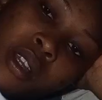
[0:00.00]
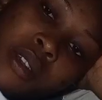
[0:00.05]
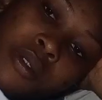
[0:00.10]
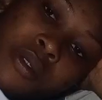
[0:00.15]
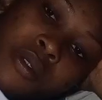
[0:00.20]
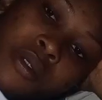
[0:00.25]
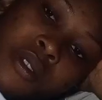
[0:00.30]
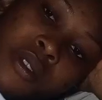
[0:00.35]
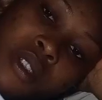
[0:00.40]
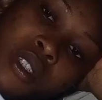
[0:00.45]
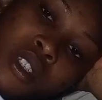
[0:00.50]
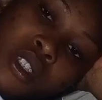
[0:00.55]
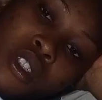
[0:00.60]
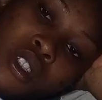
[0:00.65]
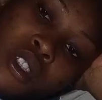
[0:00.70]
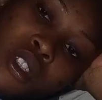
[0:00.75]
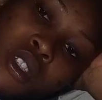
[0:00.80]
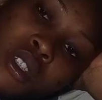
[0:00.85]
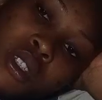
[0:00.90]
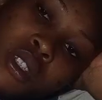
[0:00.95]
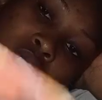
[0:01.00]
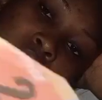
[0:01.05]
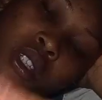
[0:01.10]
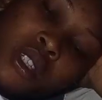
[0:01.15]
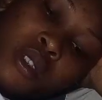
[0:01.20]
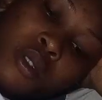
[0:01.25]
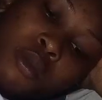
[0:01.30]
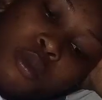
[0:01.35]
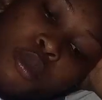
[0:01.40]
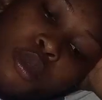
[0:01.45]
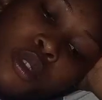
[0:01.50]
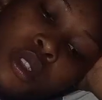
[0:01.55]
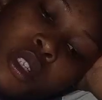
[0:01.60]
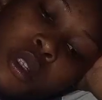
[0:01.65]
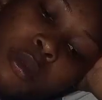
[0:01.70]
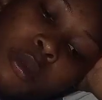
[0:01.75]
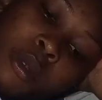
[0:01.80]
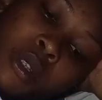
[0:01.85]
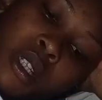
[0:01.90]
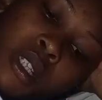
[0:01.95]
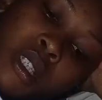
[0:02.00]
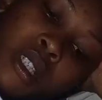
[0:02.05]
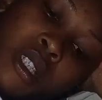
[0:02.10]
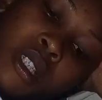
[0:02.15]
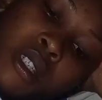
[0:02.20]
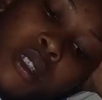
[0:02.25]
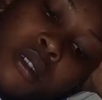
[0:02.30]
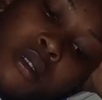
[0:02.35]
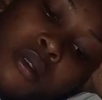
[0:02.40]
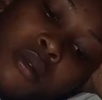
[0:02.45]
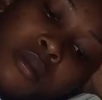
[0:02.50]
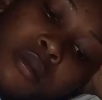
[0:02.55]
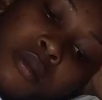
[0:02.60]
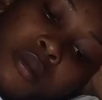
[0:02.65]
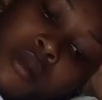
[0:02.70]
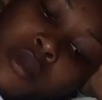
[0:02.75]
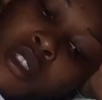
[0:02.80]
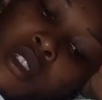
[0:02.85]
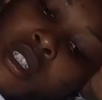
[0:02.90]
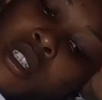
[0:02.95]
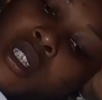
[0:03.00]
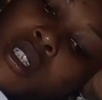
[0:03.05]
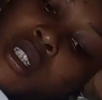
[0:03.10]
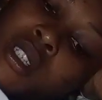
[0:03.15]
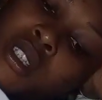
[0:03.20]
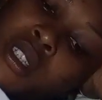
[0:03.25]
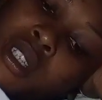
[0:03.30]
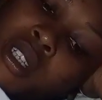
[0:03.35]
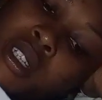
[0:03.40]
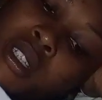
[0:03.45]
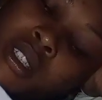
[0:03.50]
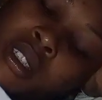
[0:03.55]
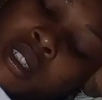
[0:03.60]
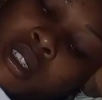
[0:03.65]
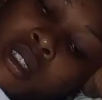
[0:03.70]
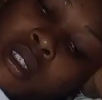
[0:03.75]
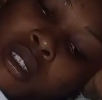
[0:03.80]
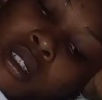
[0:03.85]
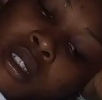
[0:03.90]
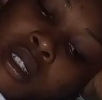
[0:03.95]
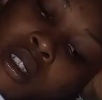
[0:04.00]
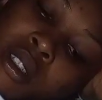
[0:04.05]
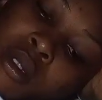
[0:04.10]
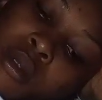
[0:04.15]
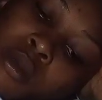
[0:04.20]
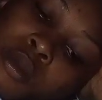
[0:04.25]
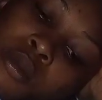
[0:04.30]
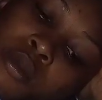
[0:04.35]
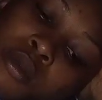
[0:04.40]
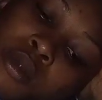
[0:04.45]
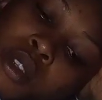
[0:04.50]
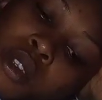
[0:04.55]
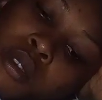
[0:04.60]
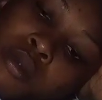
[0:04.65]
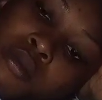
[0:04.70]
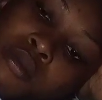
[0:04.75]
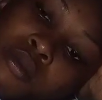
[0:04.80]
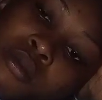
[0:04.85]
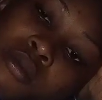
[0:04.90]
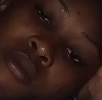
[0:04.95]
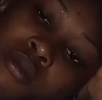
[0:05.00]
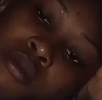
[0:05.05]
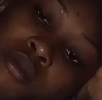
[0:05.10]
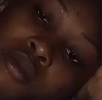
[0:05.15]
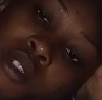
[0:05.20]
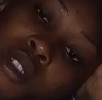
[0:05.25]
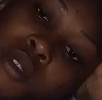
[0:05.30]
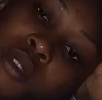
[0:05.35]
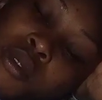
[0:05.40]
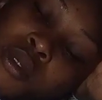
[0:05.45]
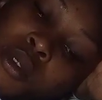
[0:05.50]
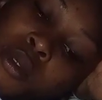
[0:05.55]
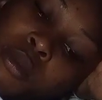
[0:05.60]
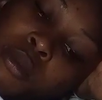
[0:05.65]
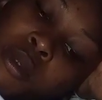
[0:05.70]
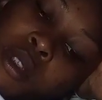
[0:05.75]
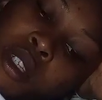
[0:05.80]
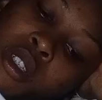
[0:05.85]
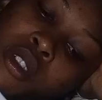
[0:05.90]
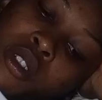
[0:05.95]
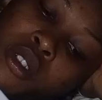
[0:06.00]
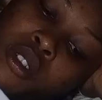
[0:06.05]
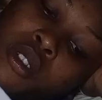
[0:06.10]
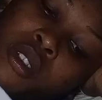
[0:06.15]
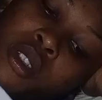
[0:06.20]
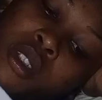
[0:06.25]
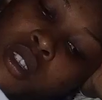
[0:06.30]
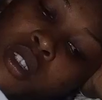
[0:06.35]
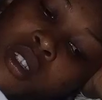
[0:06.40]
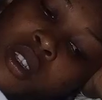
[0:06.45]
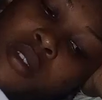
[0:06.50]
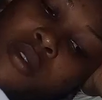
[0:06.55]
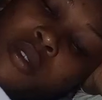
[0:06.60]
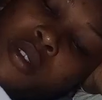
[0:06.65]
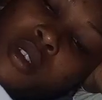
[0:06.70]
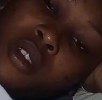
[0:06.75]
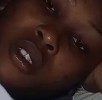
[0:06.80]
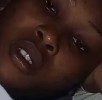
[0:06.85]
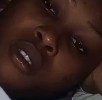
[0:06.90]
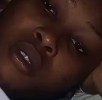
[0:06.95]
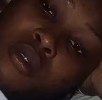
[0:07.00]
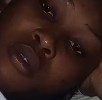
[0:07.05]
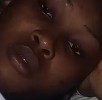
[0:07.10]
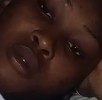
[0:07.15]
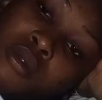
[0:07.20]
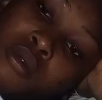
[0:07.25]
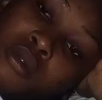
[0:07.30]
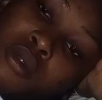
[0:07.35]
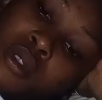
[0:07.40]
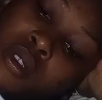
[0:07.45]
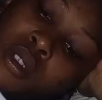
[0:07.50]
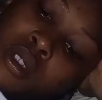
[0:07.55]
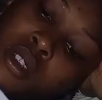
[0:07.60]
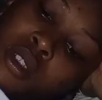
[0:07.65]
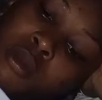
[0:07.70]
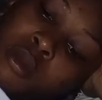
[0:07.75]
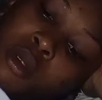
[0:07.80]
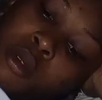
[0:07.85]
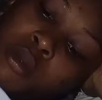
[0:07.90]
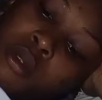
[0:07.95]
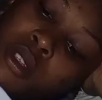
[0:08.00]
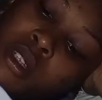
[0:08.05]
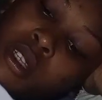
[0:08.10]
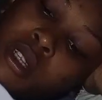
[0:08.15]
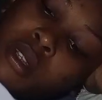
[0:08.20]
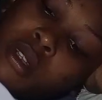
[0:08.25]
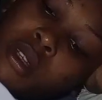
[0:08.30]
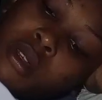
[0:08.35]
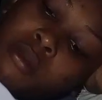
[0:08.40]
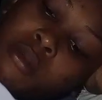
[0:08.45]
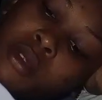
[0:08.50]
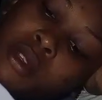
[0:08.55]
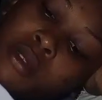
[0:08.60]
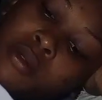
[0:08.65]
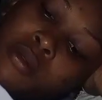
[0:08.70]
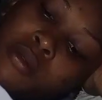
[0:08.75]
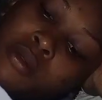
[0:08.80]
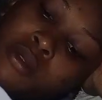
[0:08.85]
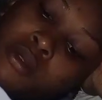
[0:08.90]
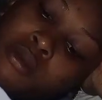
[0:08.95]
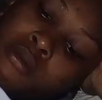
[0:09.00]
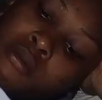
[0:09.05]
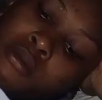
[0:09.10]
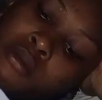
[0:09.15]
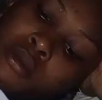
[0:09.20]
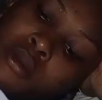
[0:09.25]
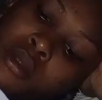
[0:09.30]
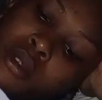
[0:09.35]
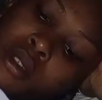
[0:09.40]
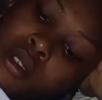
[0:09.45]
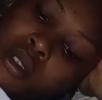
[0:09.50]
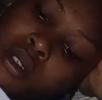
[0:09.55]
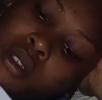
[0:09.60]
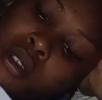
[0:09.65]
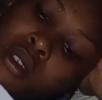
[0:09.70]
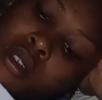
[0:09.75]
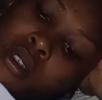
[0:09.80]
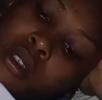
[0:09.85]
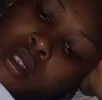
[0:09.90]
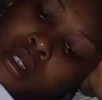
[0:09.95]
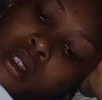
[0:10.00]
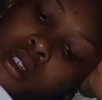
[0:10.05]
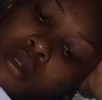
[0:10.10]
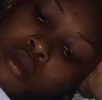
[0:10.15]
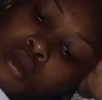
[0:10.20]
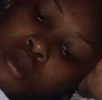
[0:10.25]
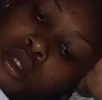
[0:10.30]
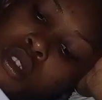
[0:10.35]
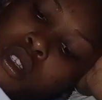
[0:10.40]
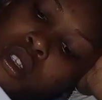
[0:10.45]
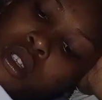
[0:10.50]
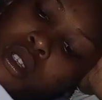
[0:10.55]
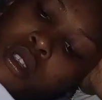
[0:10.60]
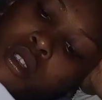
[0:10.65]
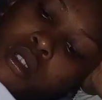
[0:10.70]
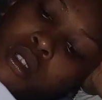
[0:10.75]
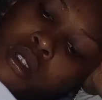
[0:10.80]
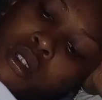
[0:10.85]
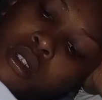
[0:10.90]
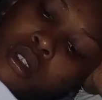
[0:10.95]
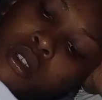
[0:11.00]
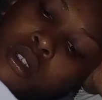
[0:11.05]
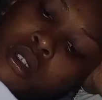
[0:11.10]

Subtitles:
I finished Leo Pour de Facile. There's Leo Read for Pleasure. This I forgot who read this, but it was adapted from Mokin.